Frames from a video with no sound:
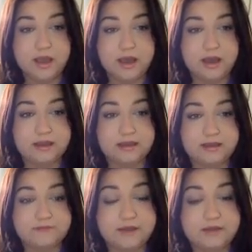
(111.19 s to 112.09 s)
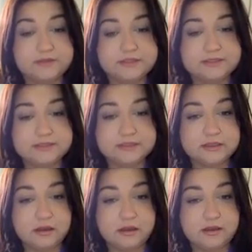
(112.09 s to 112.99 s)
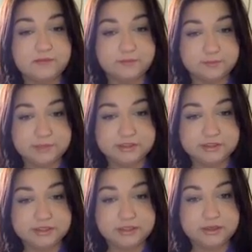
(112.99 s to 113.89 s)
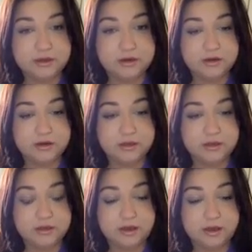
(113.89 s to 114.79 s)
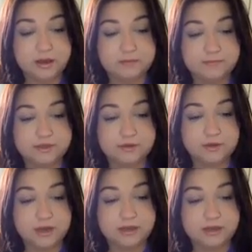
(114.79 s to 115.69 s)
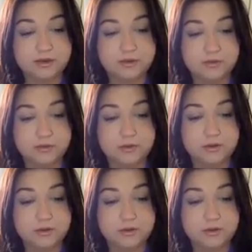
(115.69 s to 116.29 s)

I found this information on the Ohio